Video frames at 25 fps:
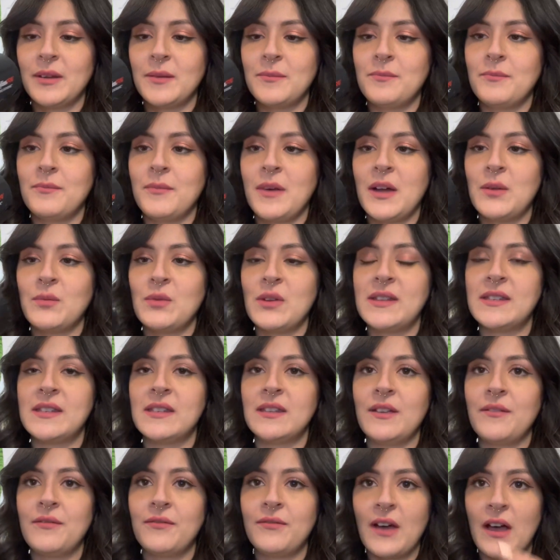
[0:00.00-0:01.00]
Mine
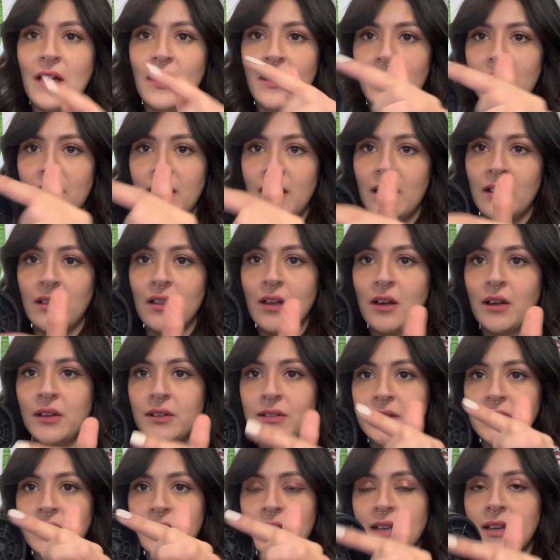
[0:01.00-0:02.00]
recently fell and I
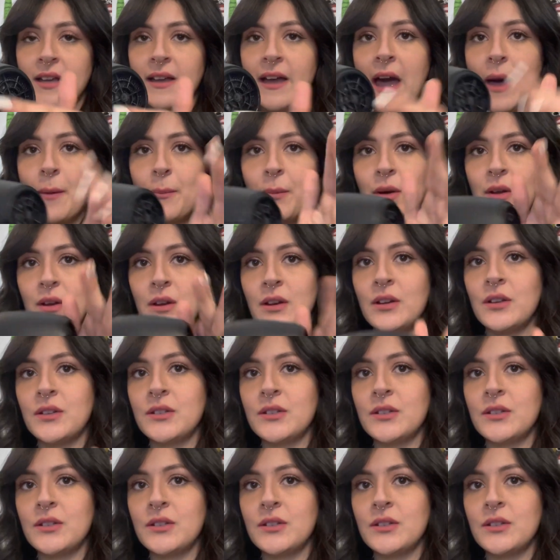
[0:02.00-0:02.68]
lost the cap on here,